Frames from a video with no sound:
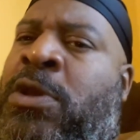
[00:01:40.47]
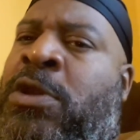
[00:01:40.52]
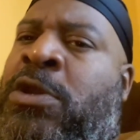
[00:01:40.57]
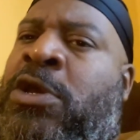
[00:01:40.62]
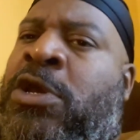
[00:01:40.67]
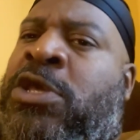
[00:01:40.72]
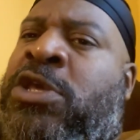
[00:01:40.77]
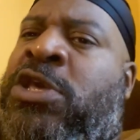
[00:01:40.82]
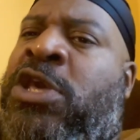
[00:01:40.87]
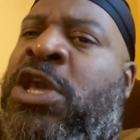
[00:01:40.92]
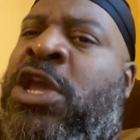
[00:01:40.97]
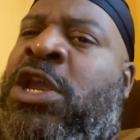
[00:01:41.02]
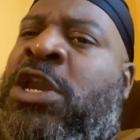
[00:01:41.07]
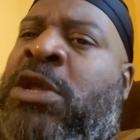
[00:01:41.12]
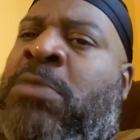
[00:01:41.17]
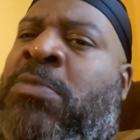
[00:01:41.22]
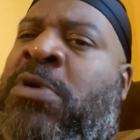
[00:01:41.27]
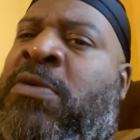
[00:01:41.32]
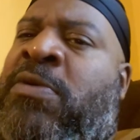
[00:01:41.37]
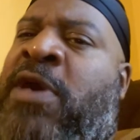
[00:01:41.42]
The
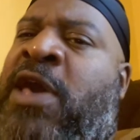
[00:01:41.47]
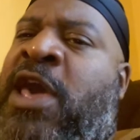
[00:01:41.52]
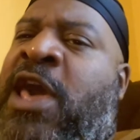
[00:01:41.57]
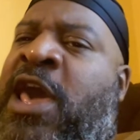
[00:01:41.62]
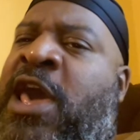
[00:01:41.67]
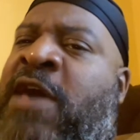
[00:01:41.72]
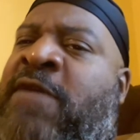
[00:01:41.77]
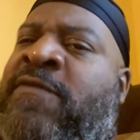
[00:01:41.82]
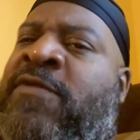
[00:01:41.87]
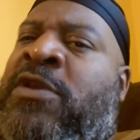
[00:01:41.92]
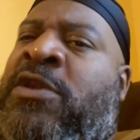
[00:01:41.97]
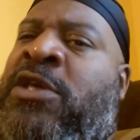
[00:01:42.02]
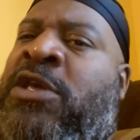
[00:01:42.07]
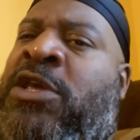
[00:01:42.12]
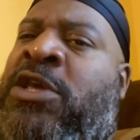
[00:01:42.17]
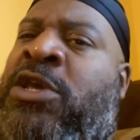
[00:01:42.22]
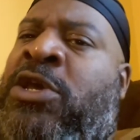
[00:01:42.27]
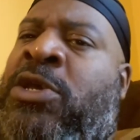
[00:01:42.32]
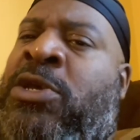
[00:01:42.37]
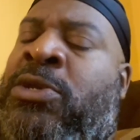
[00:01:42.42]
kingdom of heaven
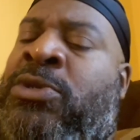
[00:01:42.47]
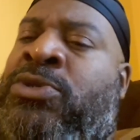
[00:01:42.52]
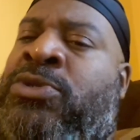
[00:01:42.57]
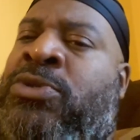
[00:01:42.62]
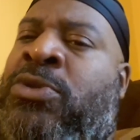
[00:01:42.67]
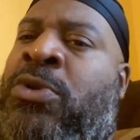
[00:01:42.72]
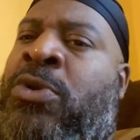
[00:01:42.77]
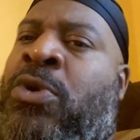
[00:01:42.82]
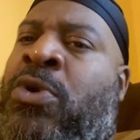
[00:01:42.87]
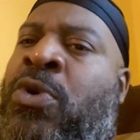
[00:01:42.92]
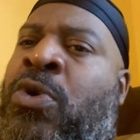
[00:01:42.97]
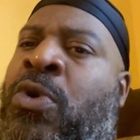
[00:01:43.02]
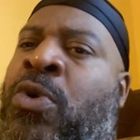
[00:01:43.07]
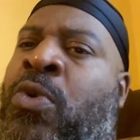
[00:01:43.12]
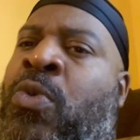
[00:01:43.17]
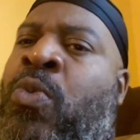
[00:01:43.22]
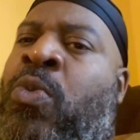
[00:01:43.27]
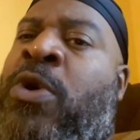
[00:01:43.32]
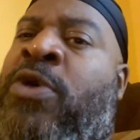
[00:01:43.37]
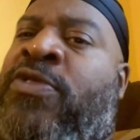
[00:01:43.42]
is
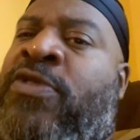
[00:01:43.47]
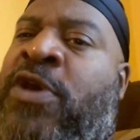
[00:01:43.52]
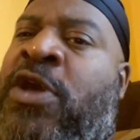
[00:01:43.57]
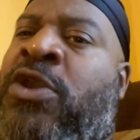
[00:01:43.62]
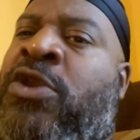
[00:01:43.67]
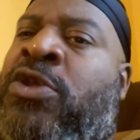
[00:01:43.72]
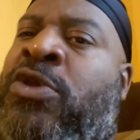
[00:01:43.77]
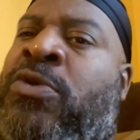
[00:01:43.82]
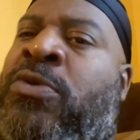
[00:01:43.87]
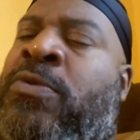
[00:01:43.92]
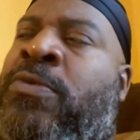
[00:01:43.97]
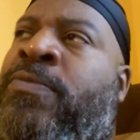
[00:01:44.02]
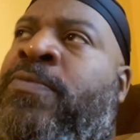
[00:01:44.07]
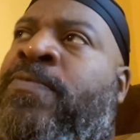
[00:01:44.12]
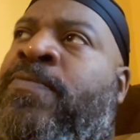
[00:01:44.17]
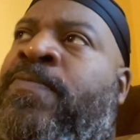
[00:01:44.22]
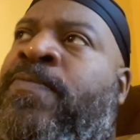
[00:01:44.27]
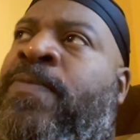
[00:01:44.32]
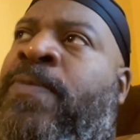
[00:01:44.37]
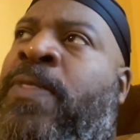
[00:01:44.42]
within you.
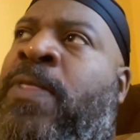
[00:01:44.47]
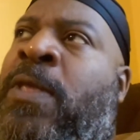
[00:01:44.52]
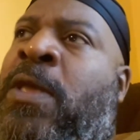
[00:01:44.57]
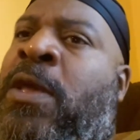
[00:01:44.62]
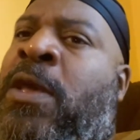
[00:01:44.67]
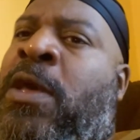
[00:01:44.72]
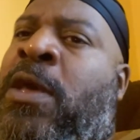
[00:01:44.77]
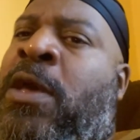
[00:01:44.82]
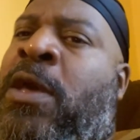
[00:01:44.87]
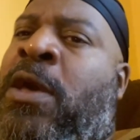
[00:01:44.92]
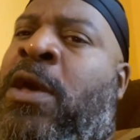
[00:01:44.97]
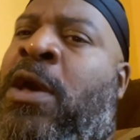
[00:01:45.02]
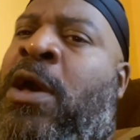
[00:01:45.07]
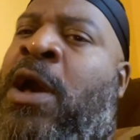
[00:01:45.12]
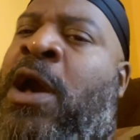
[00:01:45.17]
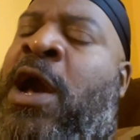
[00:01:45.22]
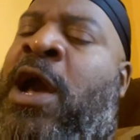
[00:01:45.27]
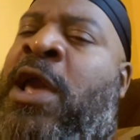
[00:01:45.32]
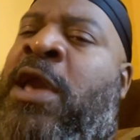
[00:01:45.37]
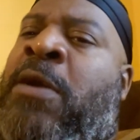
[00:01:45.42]

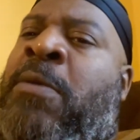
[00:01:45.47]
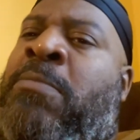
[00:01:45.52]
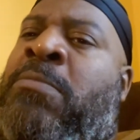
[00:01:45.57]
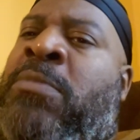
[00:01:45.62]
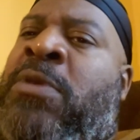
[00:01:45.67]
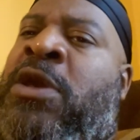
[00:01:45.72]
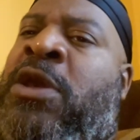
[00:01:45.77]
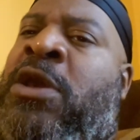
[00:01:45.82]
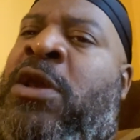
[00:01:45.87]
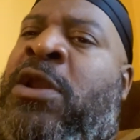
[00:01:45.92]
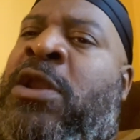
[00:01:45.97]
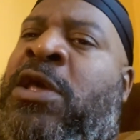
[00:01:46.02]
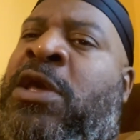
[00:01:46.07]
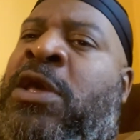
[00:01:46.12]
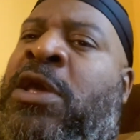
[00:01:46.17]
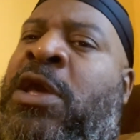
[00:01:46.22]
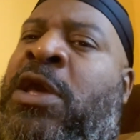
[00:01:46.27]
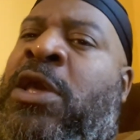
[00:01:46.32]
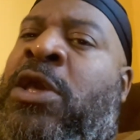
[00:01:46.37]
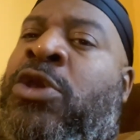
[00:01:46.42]
I am
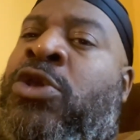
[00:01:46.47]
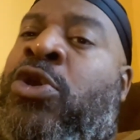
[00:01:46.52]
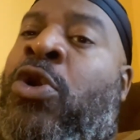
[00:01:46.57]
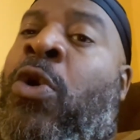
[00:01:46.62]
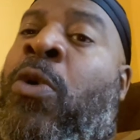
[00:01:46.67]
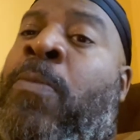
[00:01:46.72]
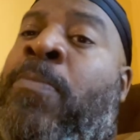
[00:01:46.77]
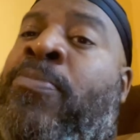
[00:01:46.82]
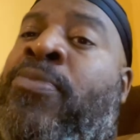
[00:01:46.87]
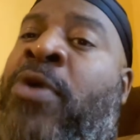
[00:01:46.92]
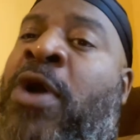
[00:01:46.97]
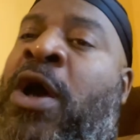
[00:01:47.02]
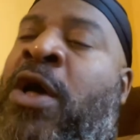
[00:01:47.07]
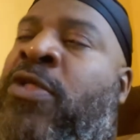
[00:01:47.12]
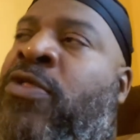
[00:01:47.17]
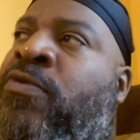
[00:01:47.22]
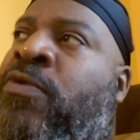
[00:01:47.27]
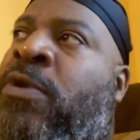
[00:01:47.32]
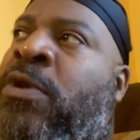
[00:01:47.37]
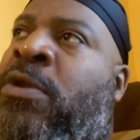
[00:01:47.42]
merely your
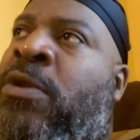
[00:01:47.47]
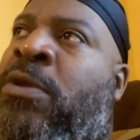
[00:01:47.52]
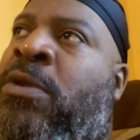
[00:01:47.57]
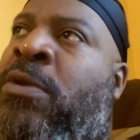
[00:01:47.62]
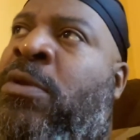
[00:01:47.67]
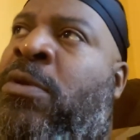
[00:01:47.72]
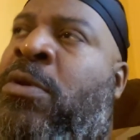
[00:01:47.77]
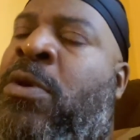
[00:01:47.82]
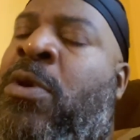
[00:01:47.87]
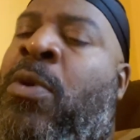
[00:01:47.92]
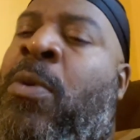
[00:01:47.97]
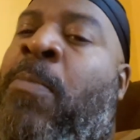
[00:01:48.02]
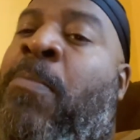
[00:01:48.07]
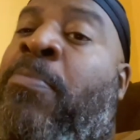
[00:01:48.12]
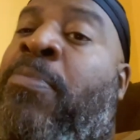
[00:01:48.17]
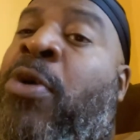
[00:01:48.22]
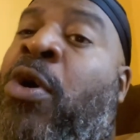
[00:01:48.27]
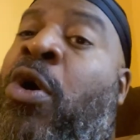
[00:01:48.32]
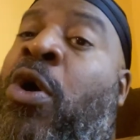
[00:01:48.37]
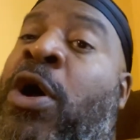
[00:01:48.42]
brother,
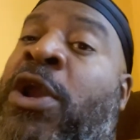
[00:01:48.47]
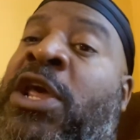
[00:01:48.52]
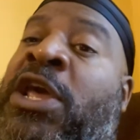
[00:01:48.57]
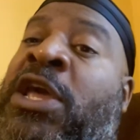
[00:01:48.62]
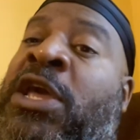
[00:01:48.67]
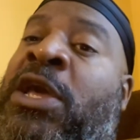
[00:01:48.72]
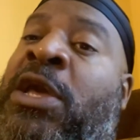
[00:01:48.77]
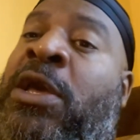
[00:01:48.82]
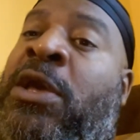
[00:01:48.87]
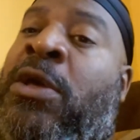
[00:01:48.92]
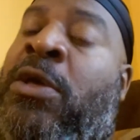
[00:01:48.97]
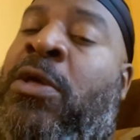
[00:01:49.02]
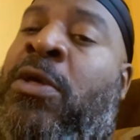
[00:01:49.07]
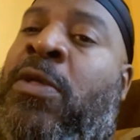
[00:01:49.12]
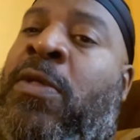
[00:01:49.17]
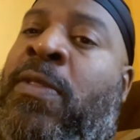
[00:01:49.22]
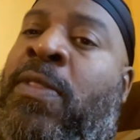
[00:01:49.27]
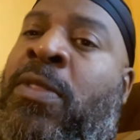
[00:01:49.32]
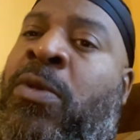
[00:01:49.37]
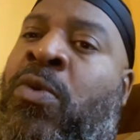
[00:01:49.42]
pointing
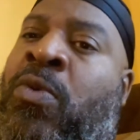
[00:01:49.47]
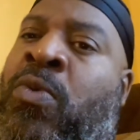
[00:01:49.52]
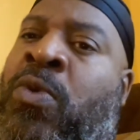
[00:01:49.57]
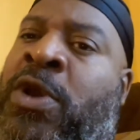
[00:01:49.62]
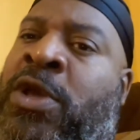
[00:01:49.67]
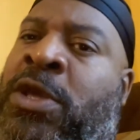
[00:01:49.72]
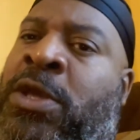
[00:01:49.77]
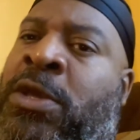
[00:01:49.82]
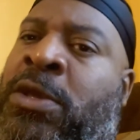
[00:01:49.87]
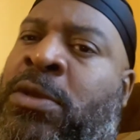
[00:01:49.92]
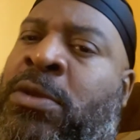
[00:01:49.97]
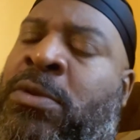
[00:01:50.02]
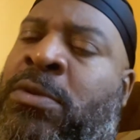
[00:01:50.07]
the way.